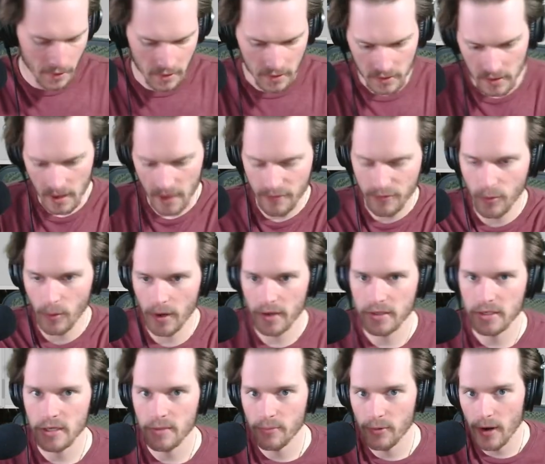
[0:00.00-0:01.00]
if you want a
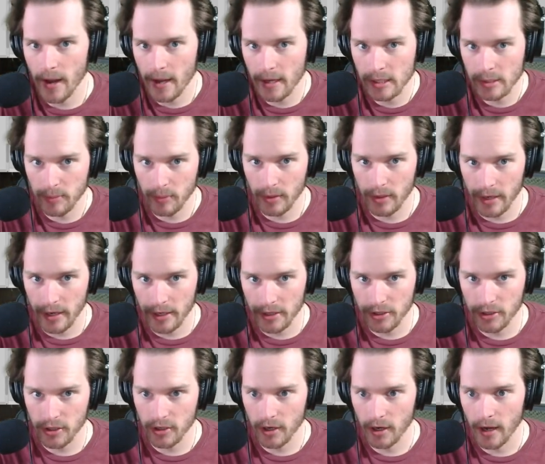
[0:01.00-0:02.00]
deeper
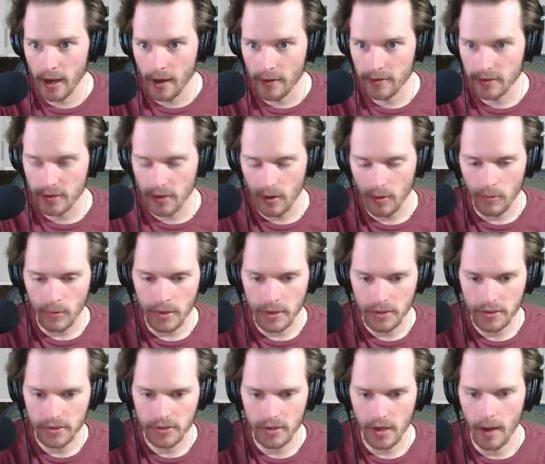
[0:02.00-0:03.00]
explanation on how this all
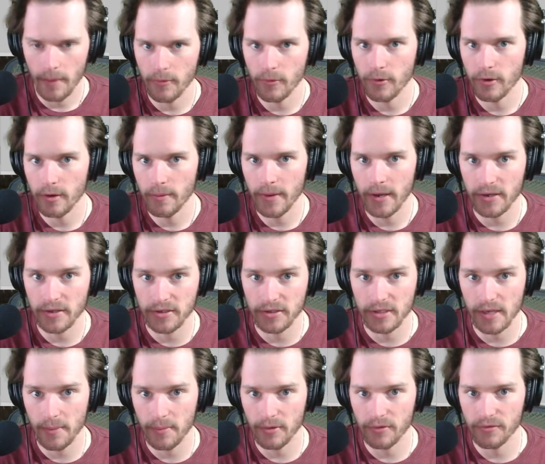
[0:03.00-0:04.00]
works, I'm to make a
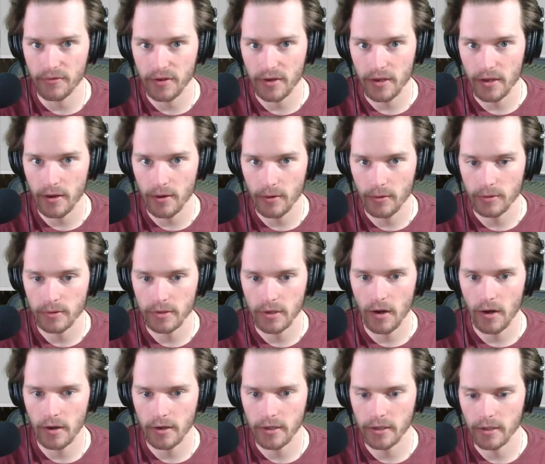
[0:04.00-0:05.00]
separate video
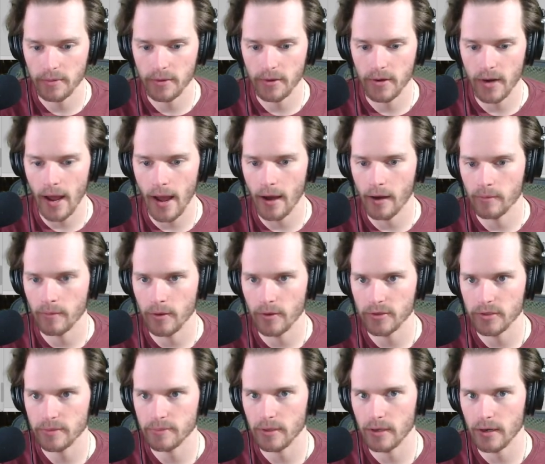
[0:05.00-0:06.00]
talking about how
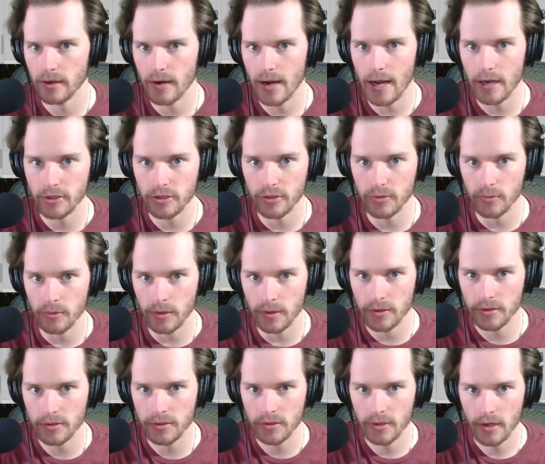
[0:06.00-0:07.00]
multiplayer actually
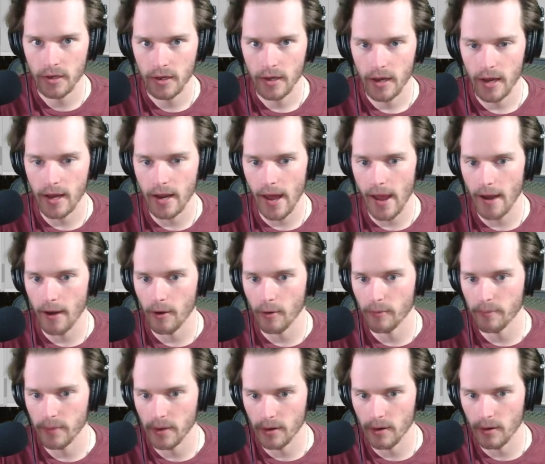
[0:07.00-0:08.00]
works and how
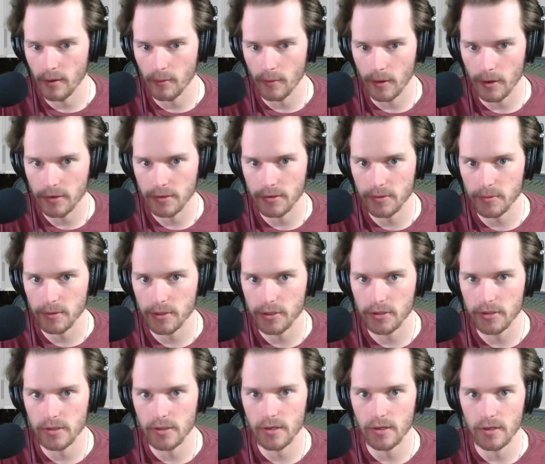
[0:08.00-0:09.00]
Mirror works, which
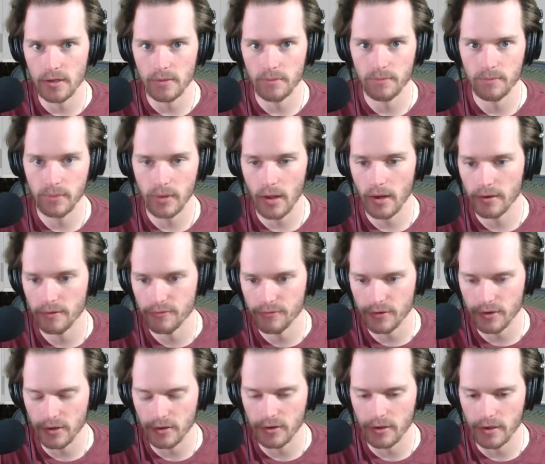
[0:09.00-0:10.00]
is the plugin for
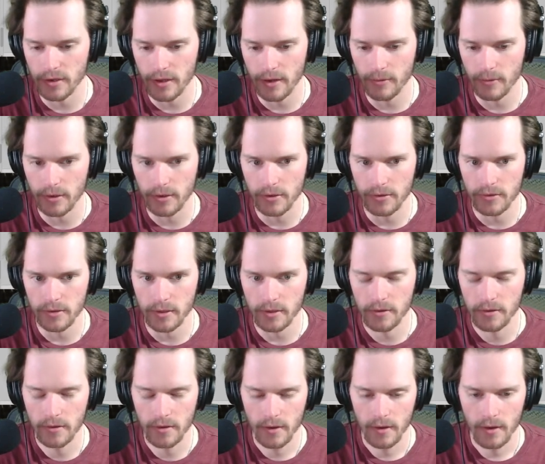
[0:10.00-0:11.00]
Unity that we're using,
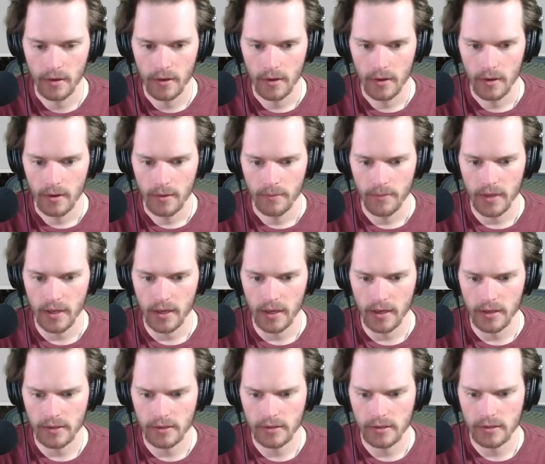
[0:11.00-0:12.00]

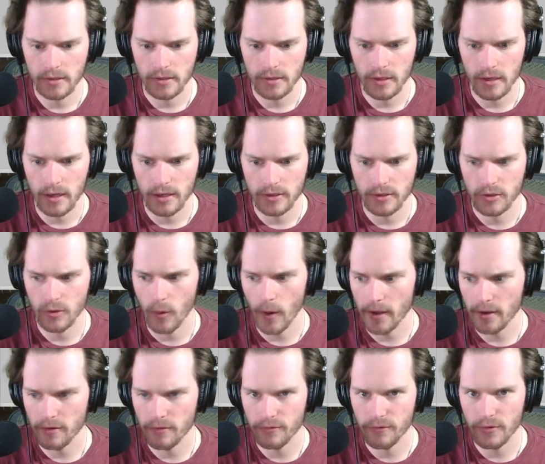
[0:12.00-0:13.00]
because it's
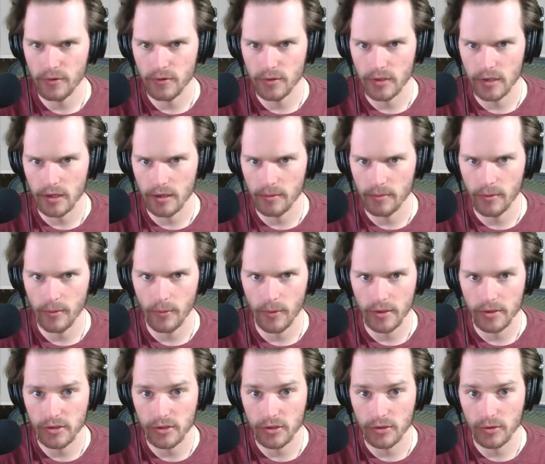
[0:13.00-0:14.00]
quite confusing, but
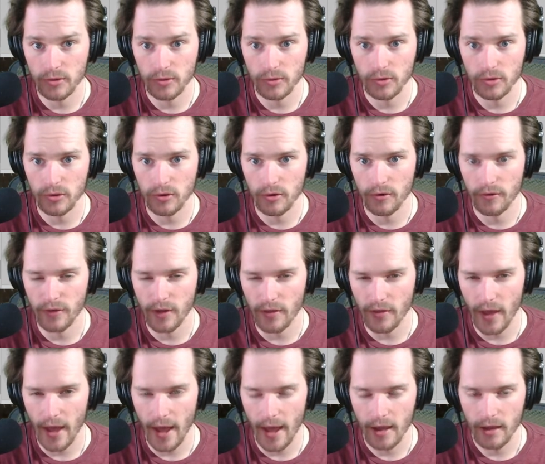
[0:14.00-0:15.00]
once you sort of get
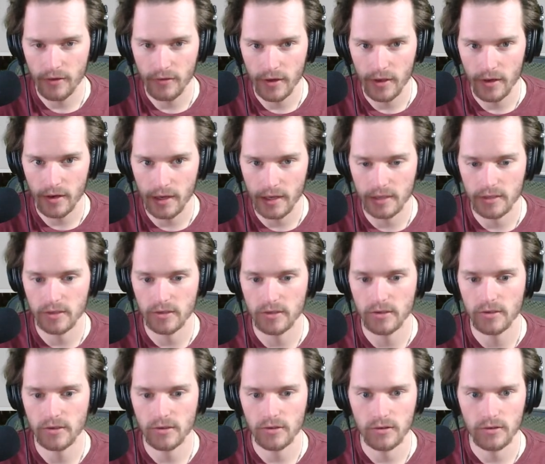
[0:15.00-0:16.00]
the hang of it,
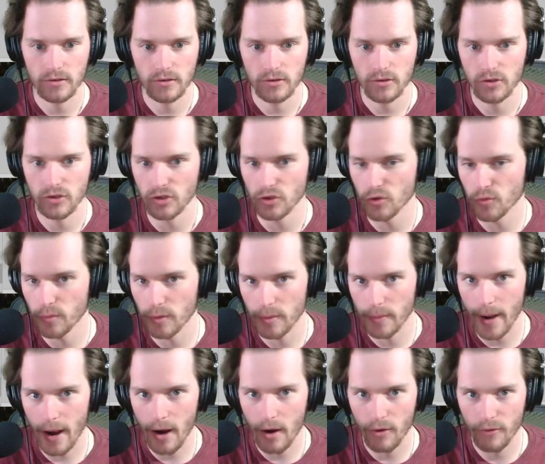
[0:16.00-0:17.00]
it's super
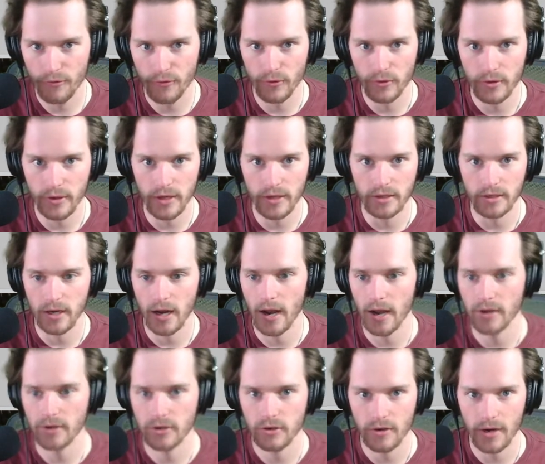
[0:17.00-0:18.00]
powerful and
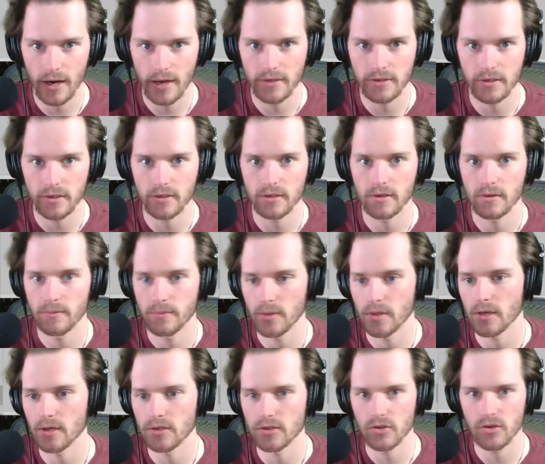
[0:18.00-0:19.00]
kind of crazy
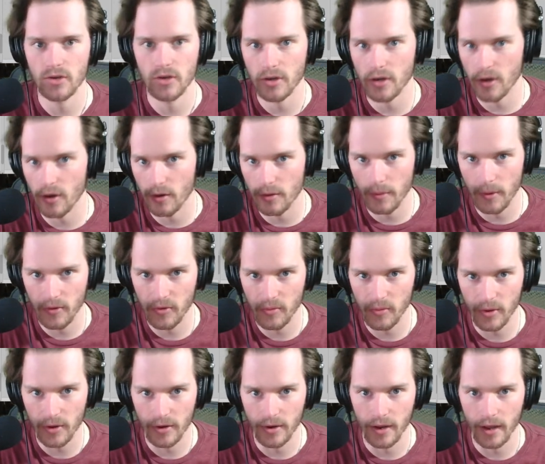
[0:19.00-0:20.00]
because you can code a
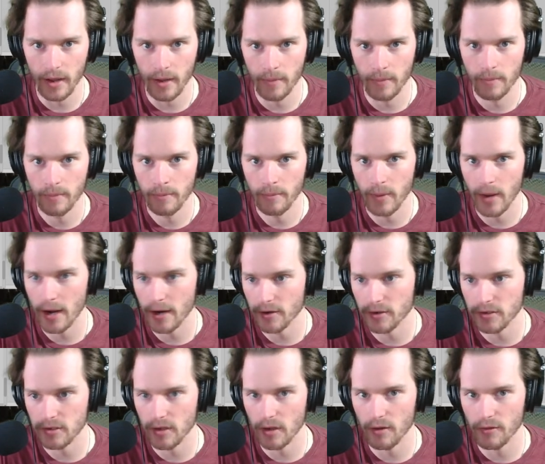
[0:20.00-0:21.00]
multiplayer game by
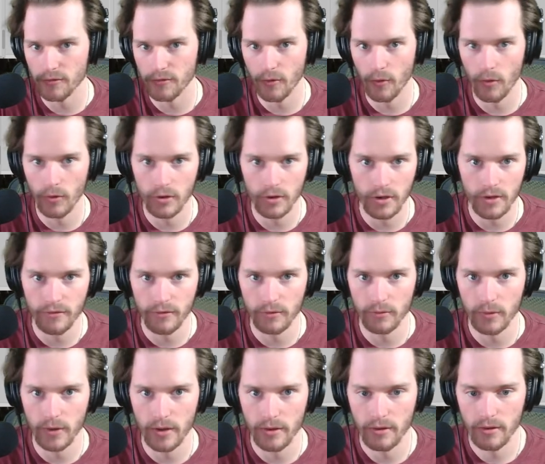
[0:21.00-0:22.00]
yourself or even
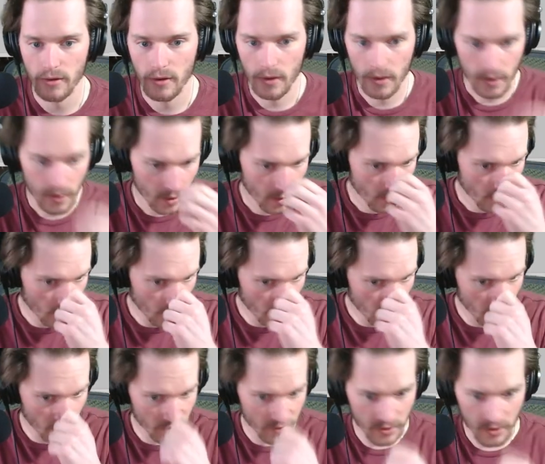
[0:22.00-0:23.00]
with
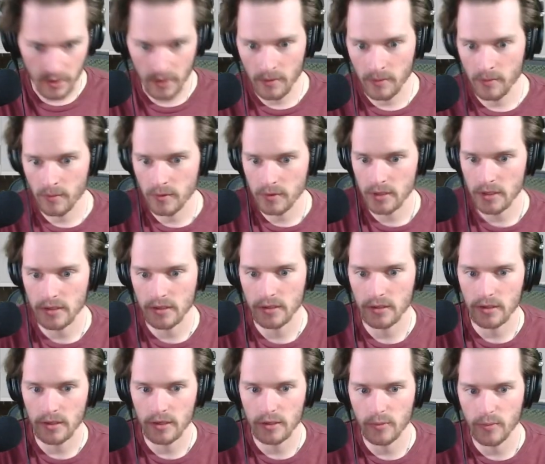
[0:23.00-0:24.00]
another
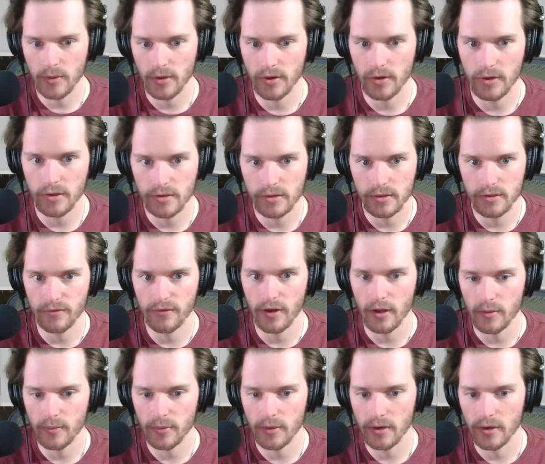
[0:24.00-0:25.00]
decently experienced
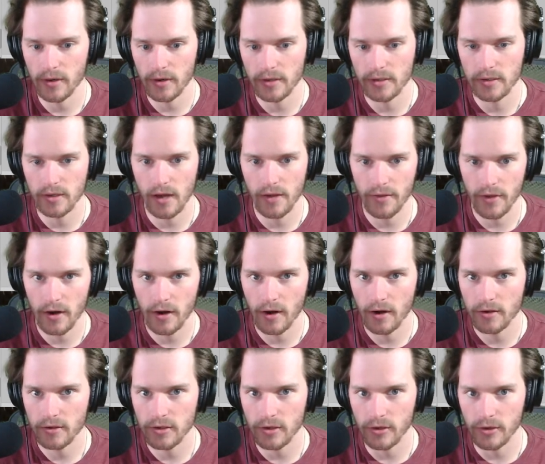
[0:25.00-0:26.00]
developer. It's not that
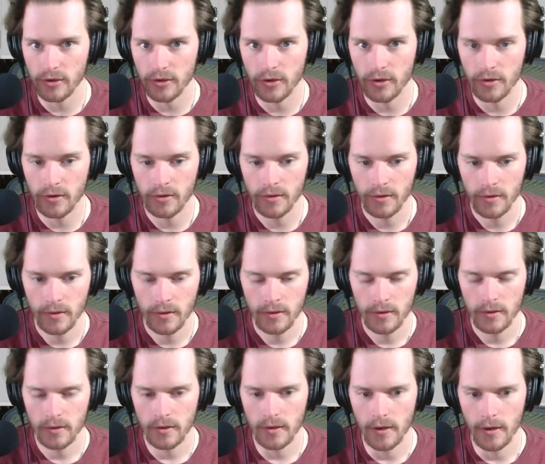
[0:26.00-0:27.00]
hard to learn,
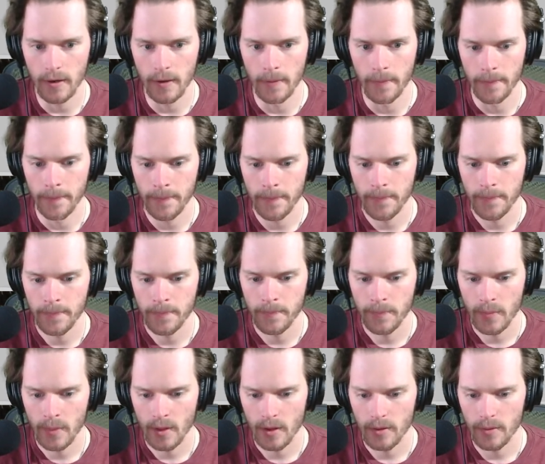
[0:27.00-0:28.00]

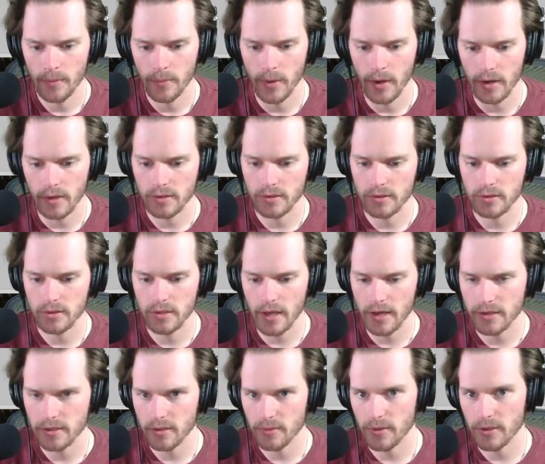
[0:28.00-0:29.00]
but it
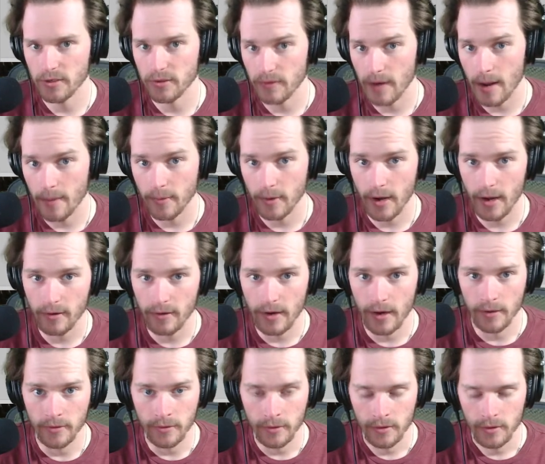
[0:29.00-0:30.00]
takes a bit to wrap your head
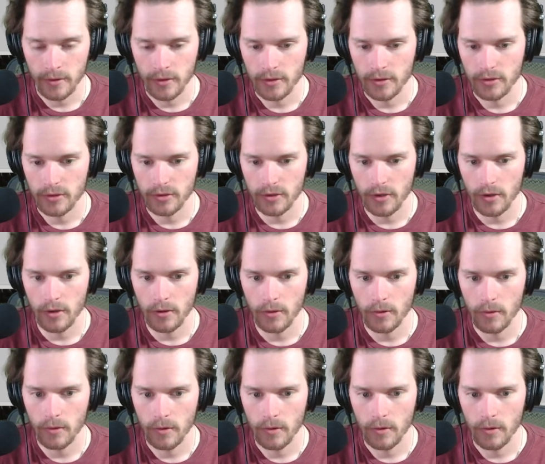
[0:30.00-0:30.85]
around. So